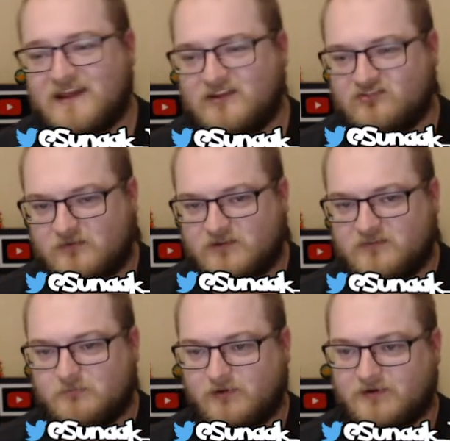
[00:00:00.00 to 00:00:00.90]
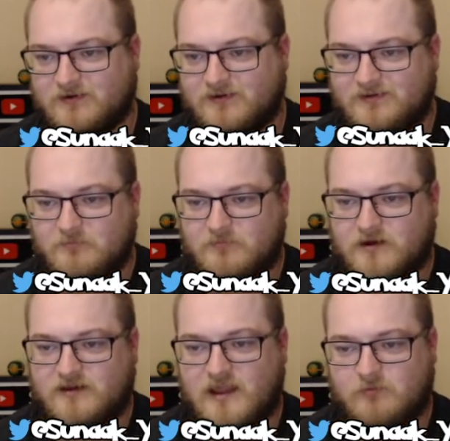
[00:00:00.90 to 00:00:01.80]
Shameless plug.
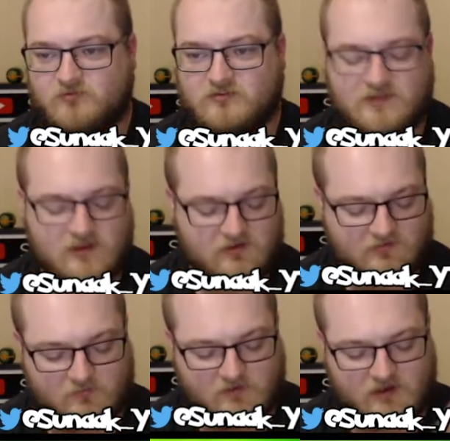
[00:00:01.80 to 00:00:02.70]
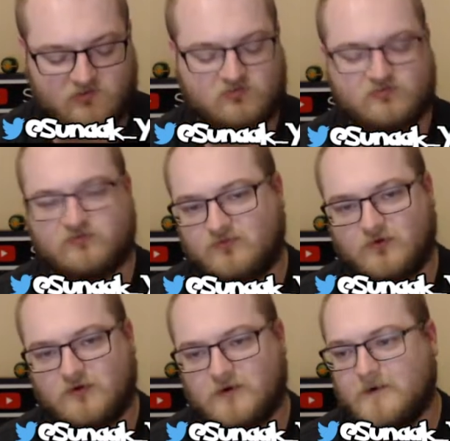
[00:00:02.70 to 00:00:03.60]
But Captures, thank you so much
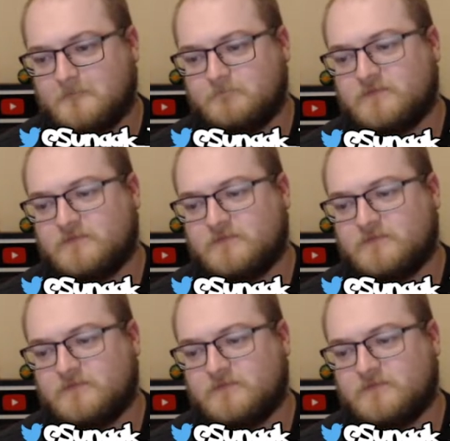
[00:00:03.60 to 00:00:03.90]
for